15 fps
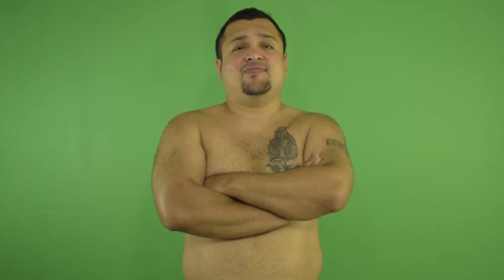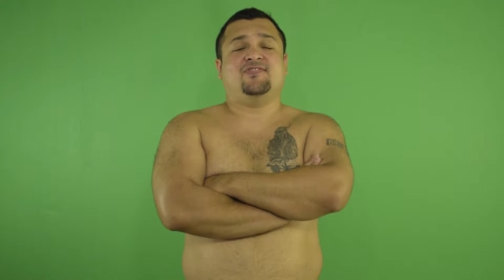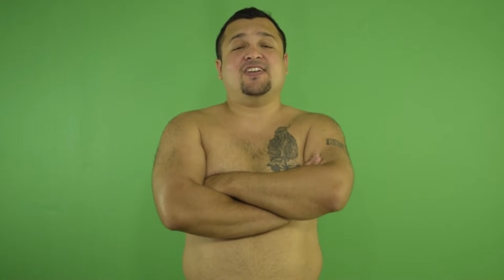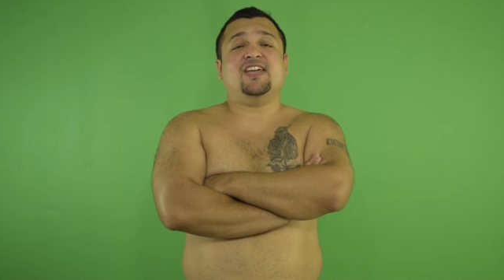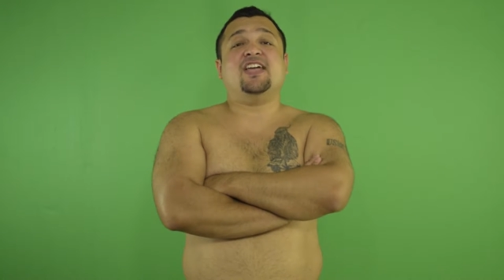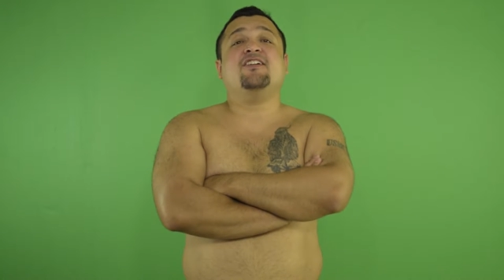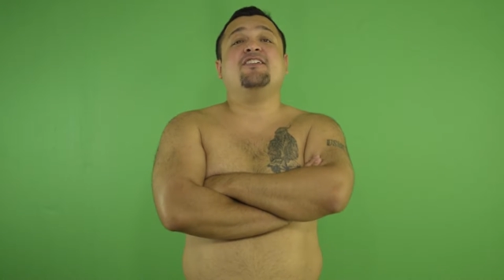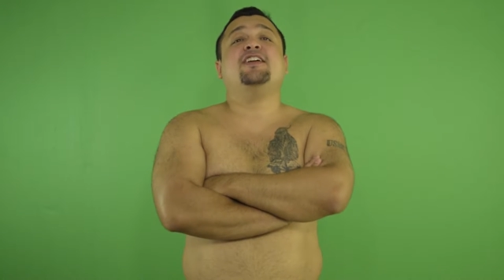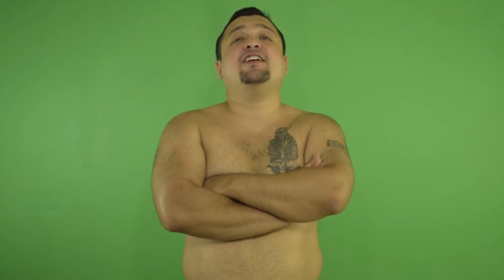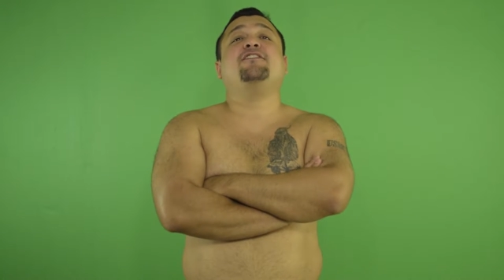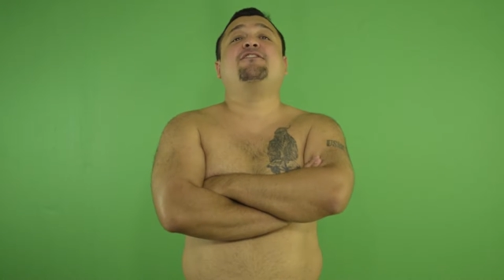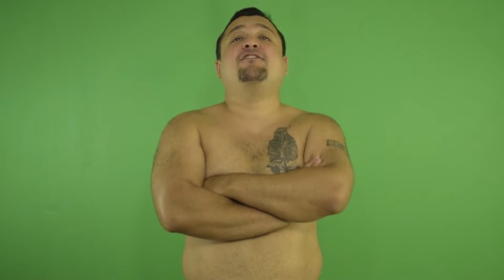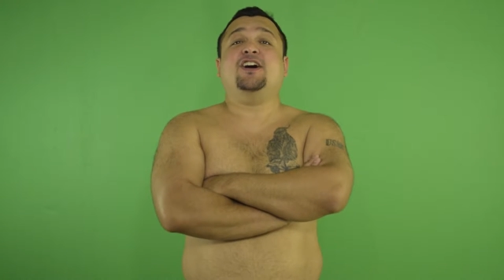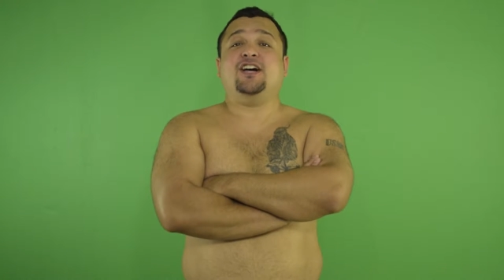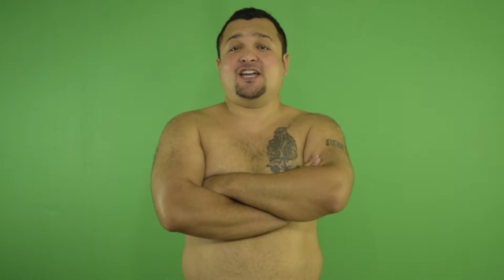very
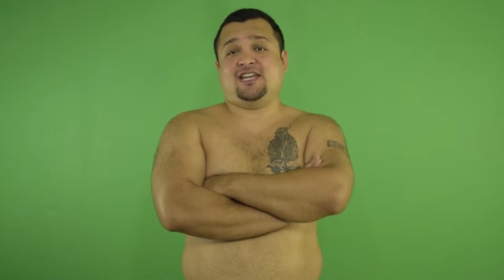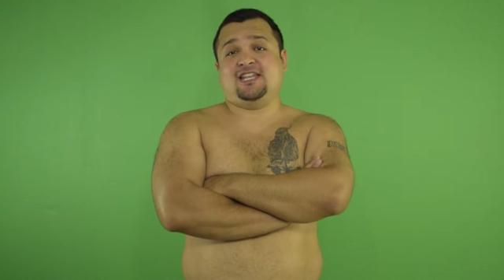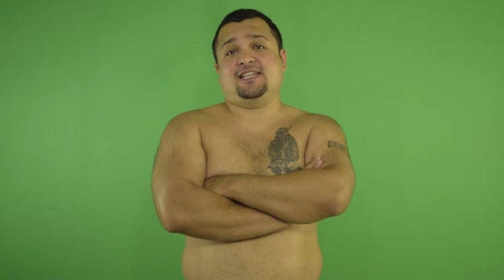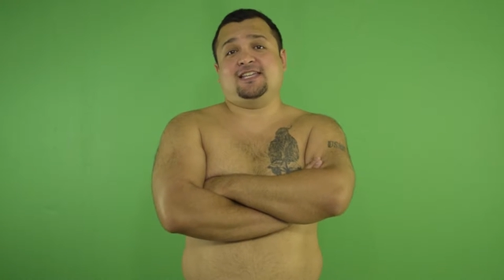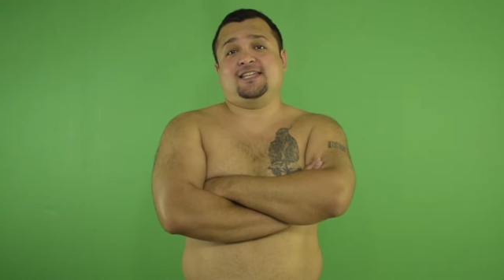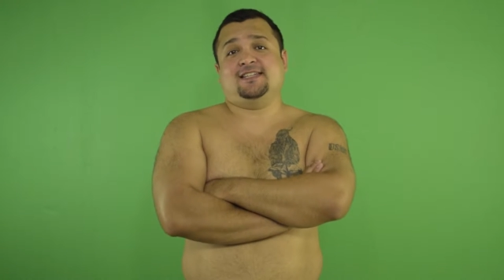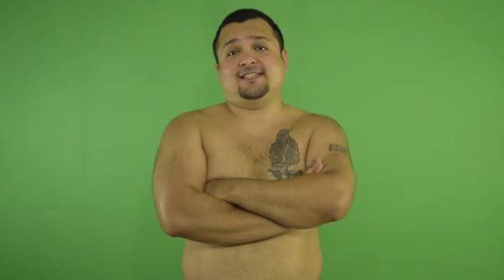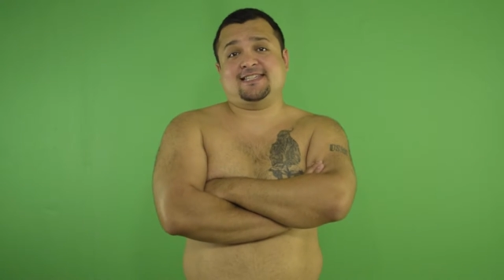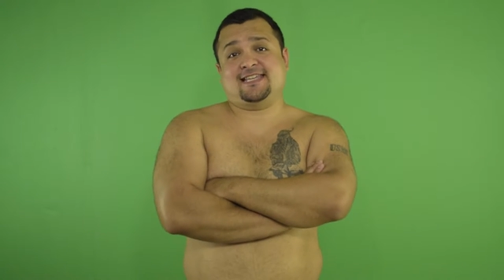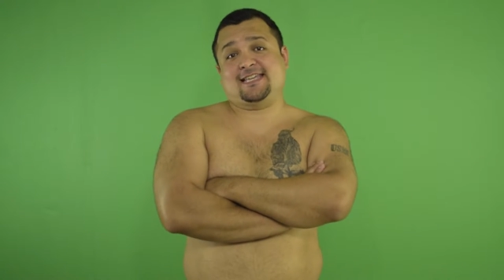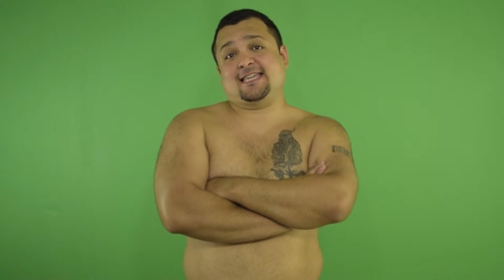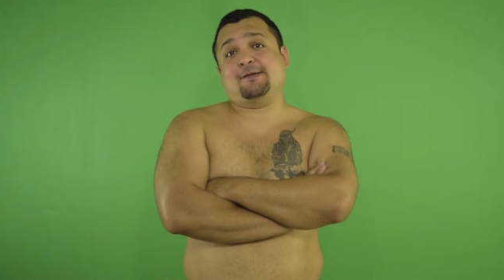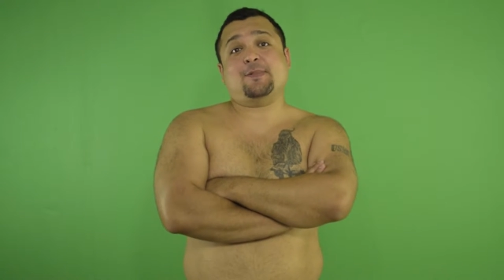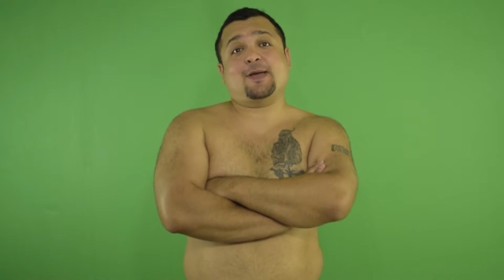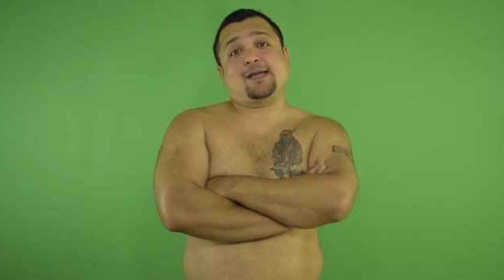funny.
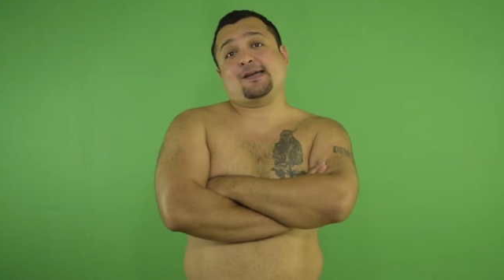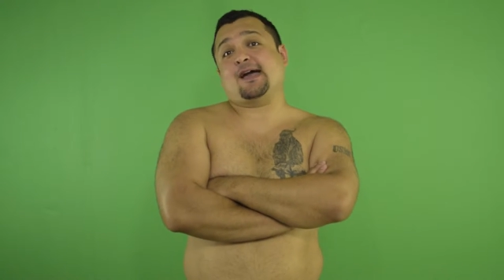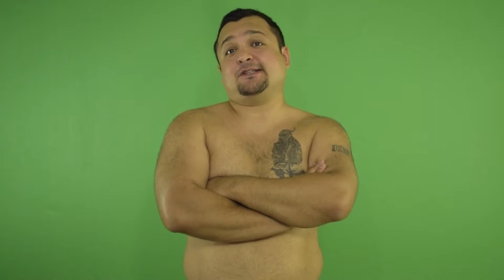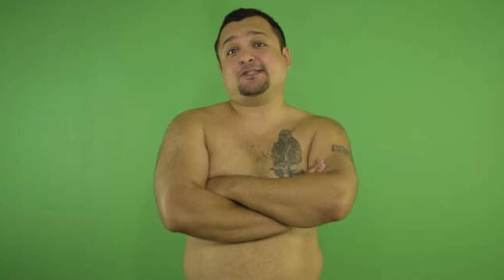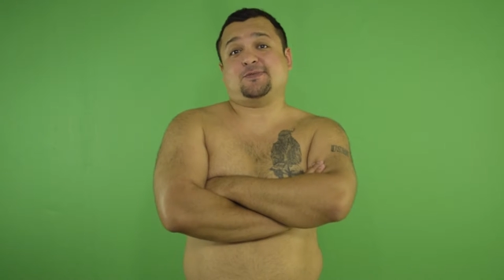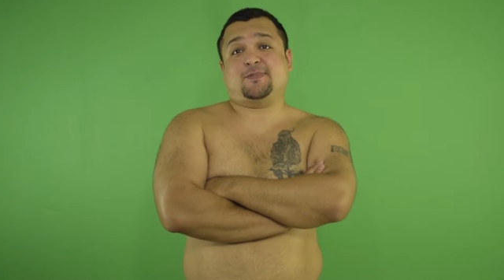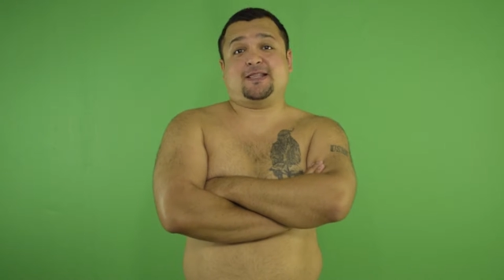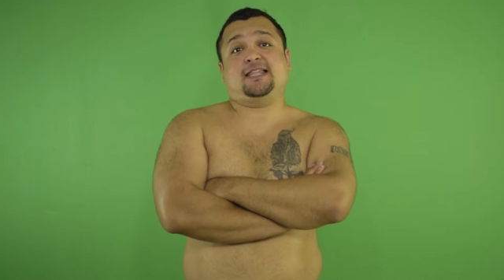Taking my costume